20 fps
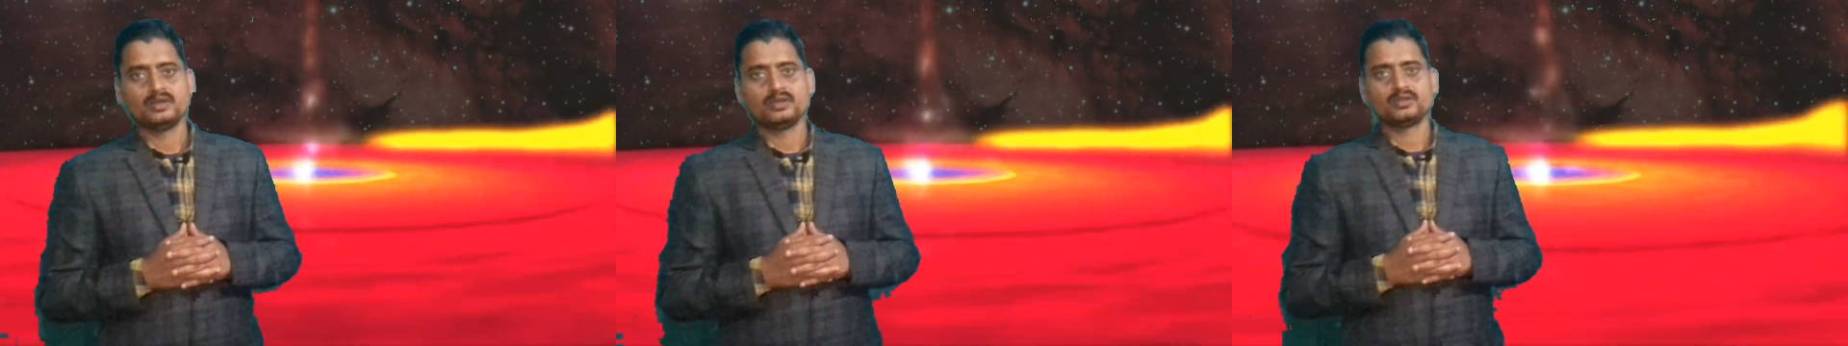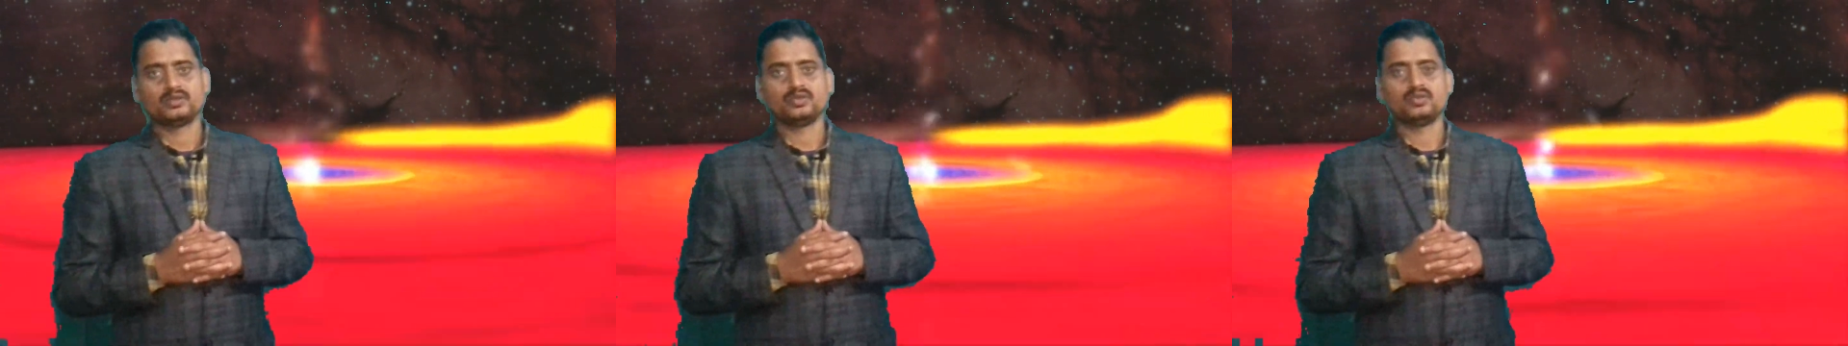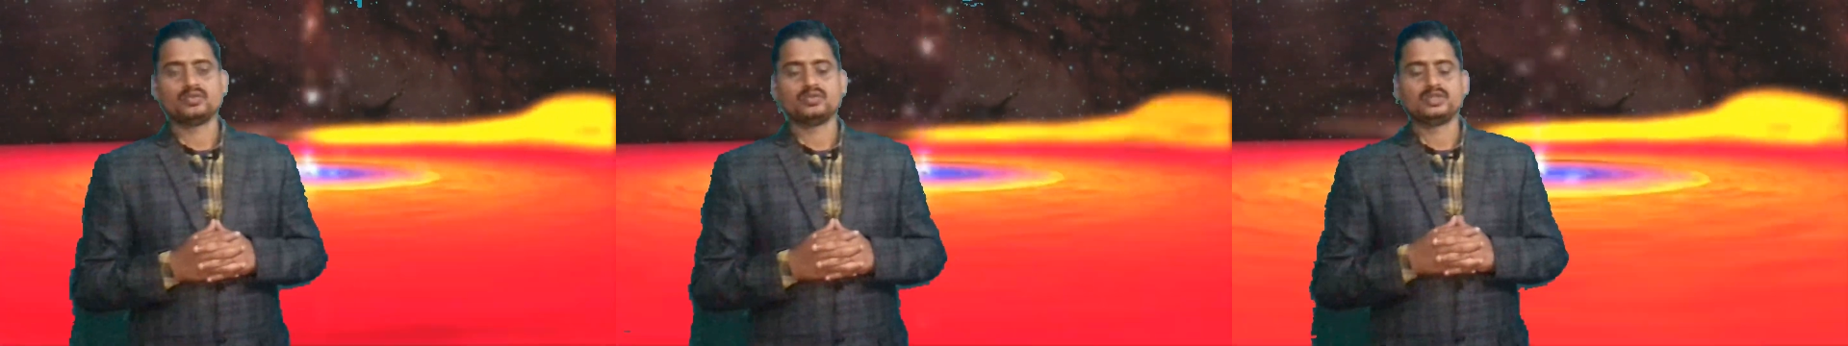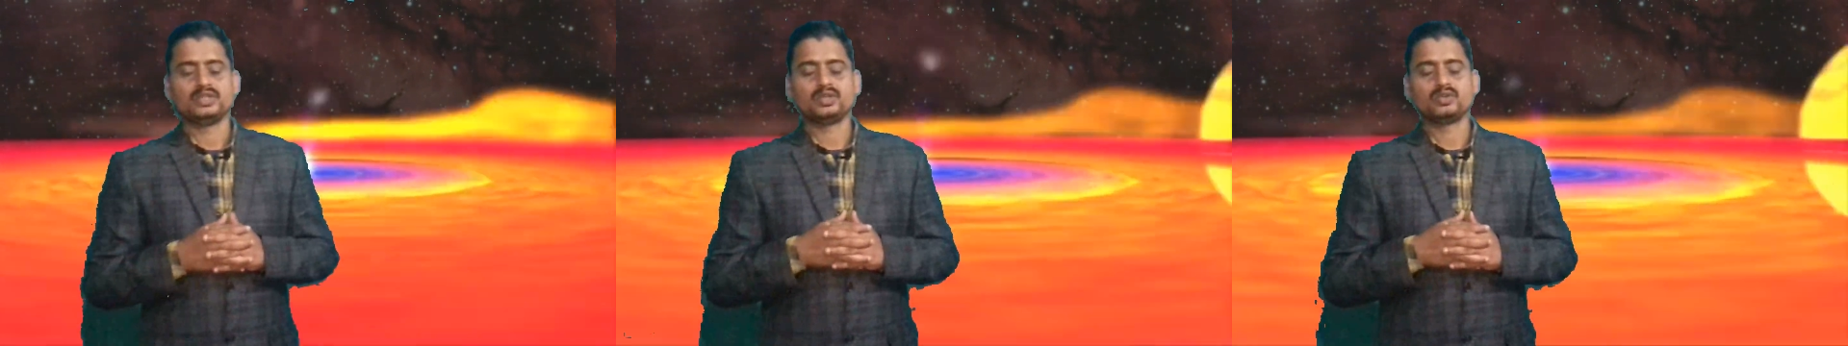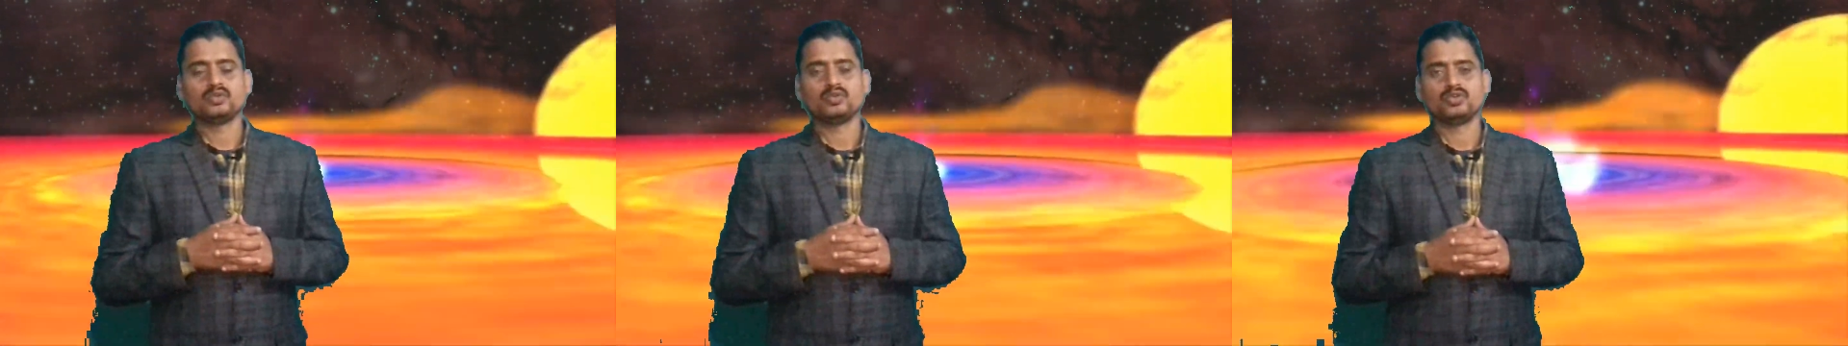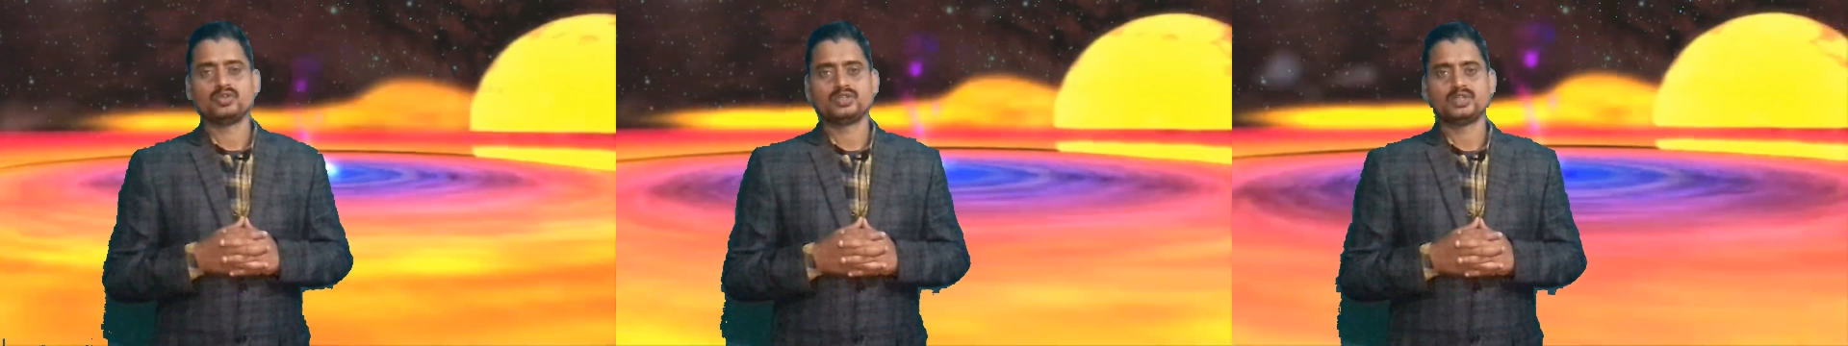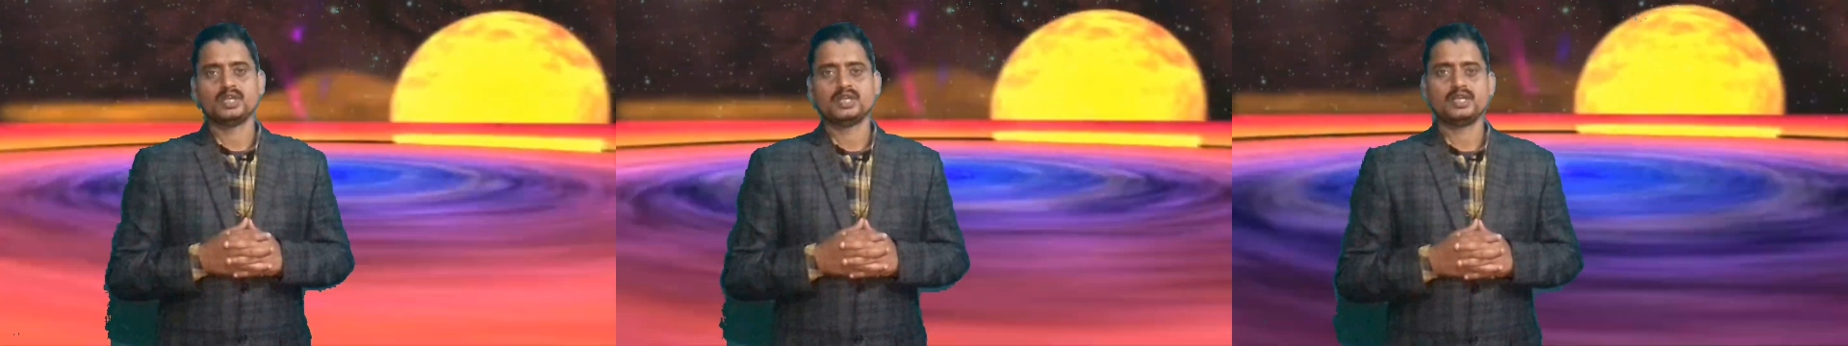So the
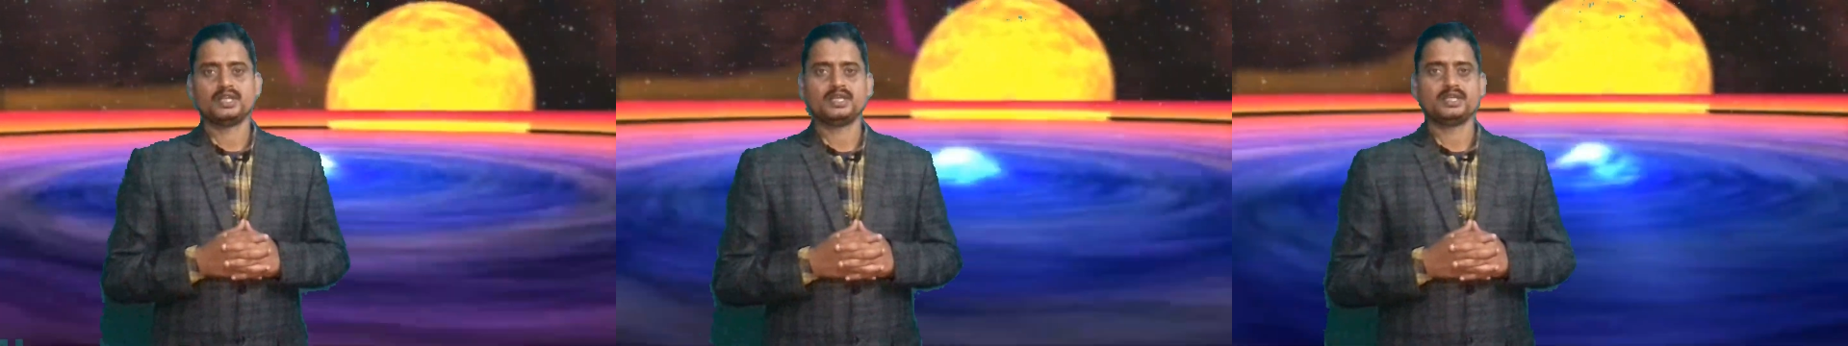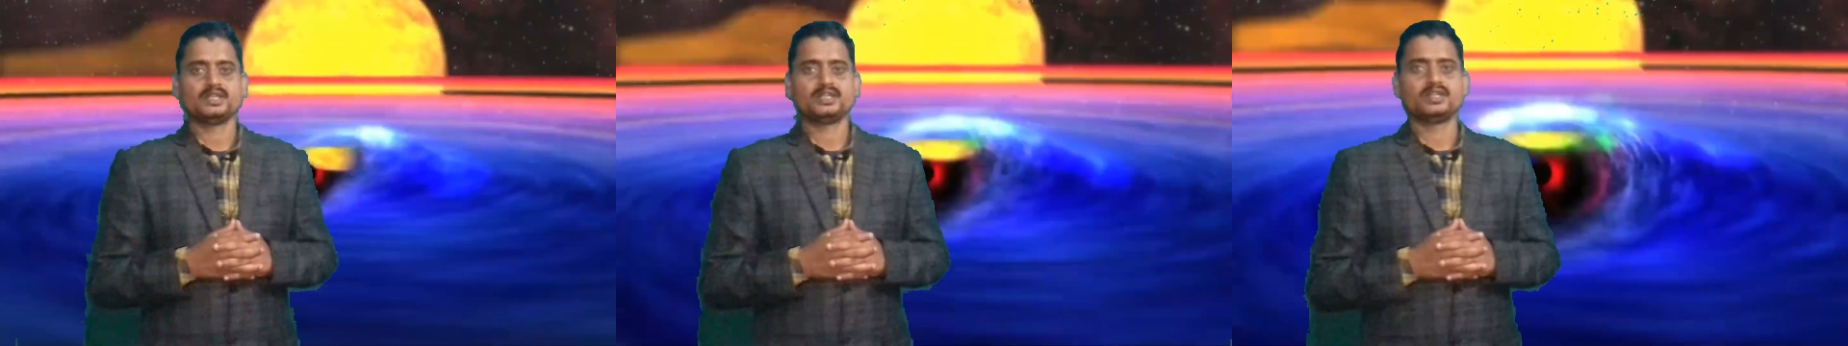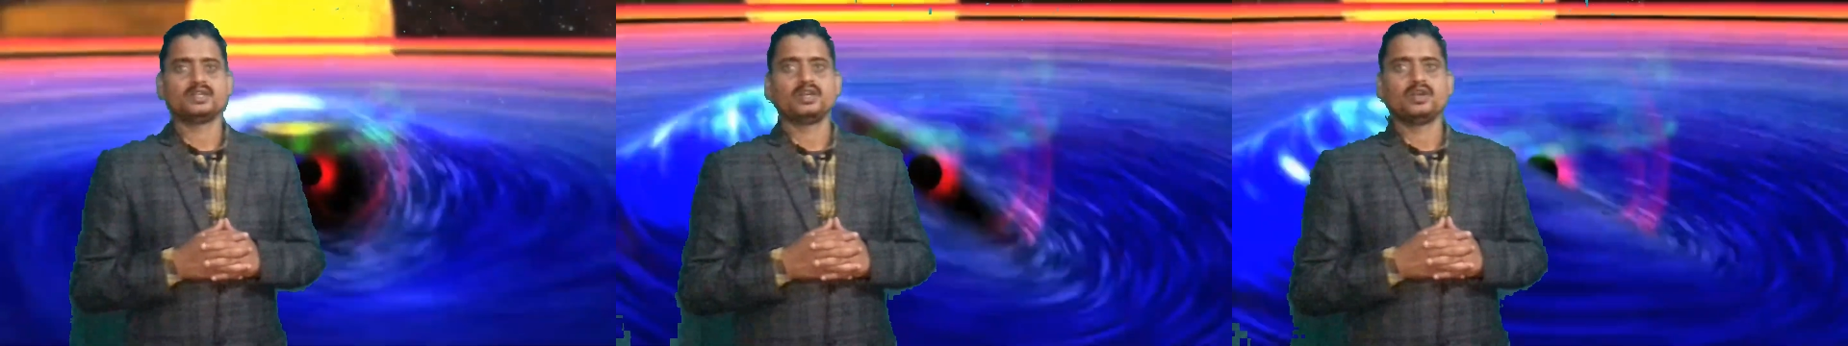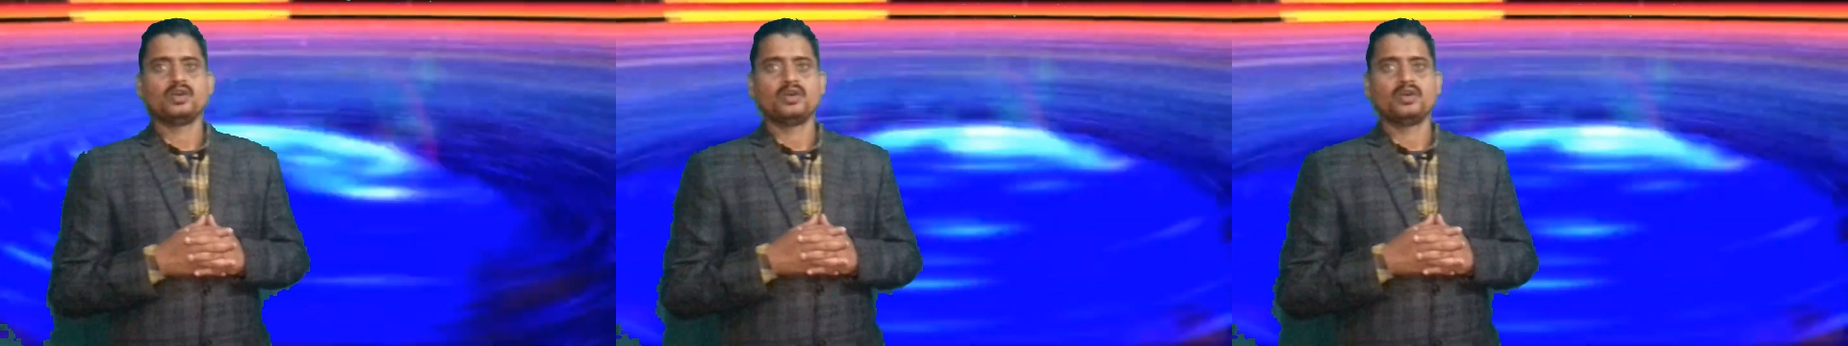question is